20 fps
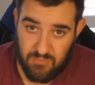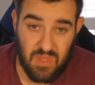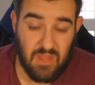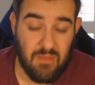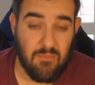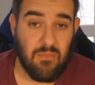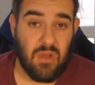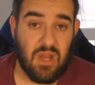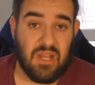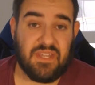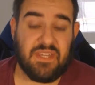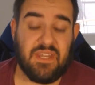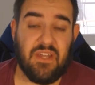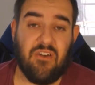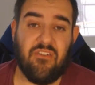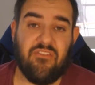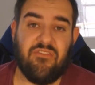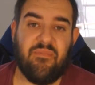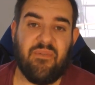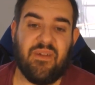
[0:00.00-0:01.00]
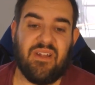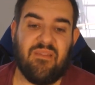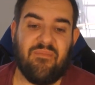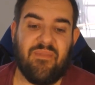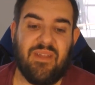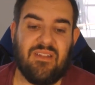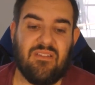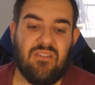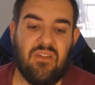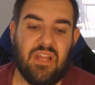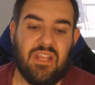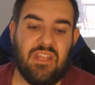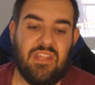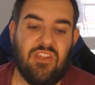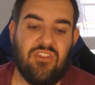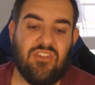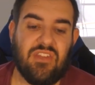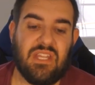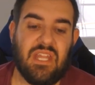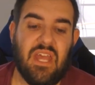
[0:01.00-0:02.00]
myself, but I mean, like,
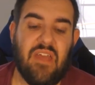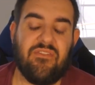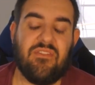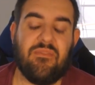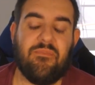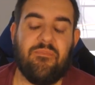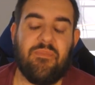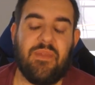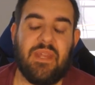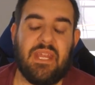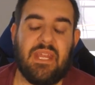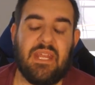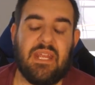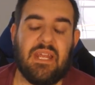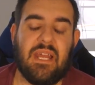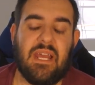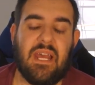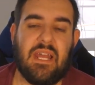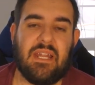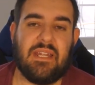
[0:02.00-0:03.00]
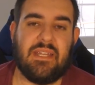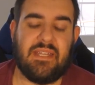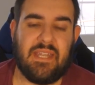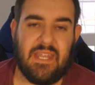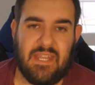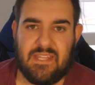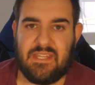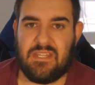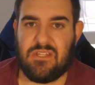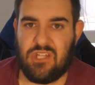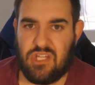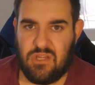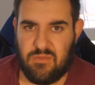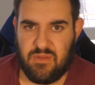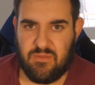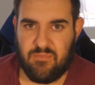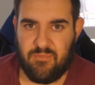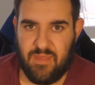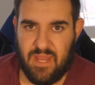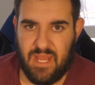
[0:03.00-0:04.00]
you just have to be a decent
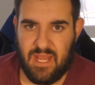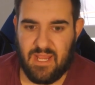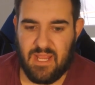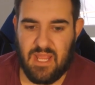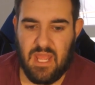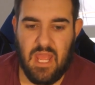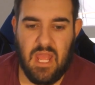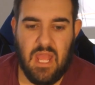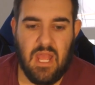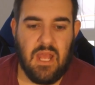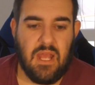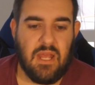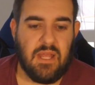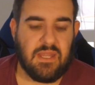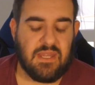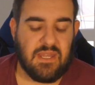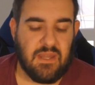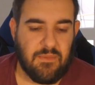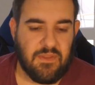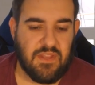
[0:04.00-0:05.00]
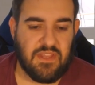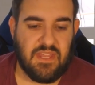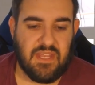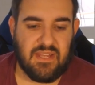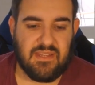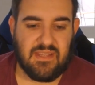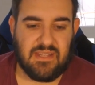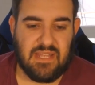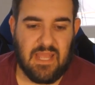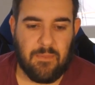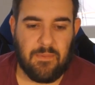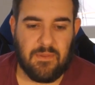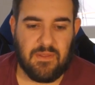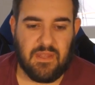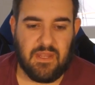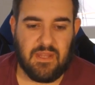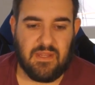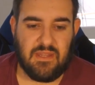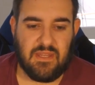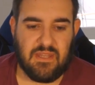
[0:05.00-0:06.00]
human being. Some of the things that's
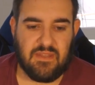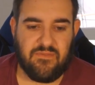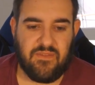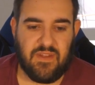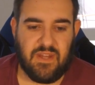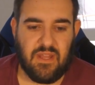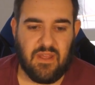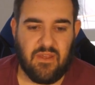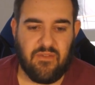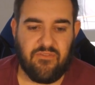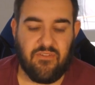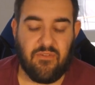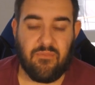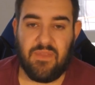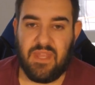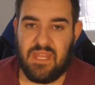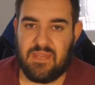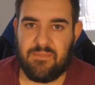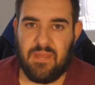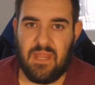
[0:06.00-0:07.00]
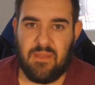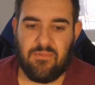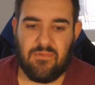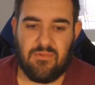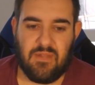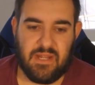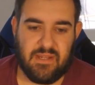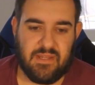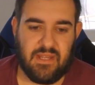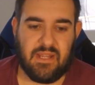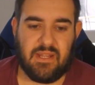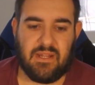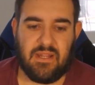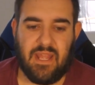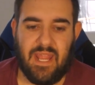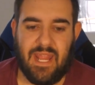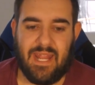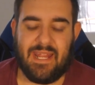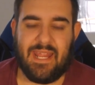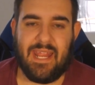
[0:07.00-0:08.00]
happened in this video from these people like
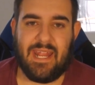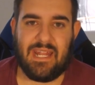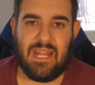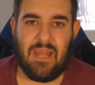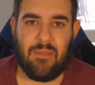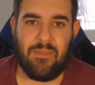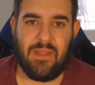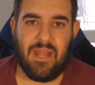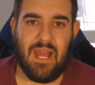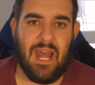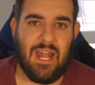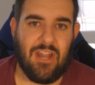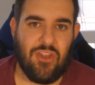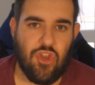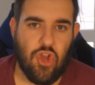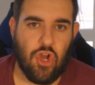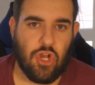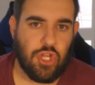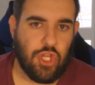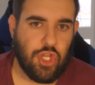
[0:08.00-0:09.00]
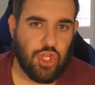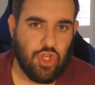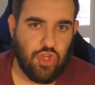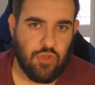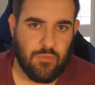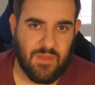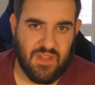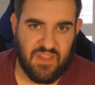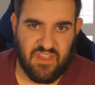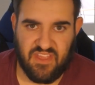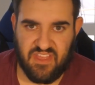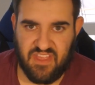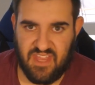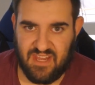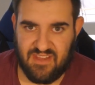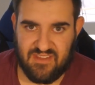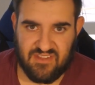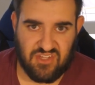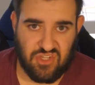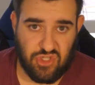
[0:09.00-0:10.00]
Decatur and TheKingNappy are not human
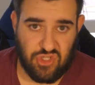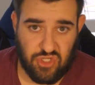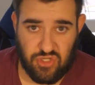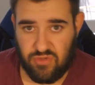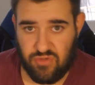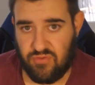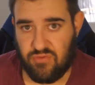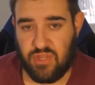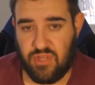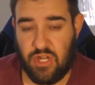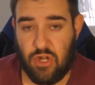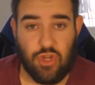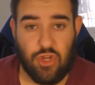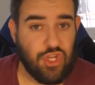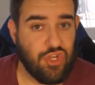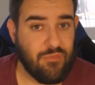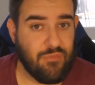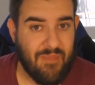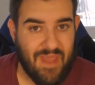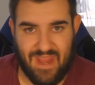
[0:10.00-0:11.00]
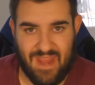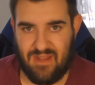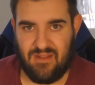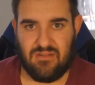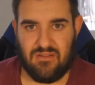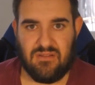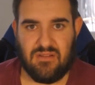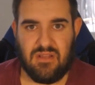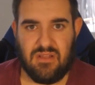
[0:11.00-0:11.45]
things to do. They're not humane.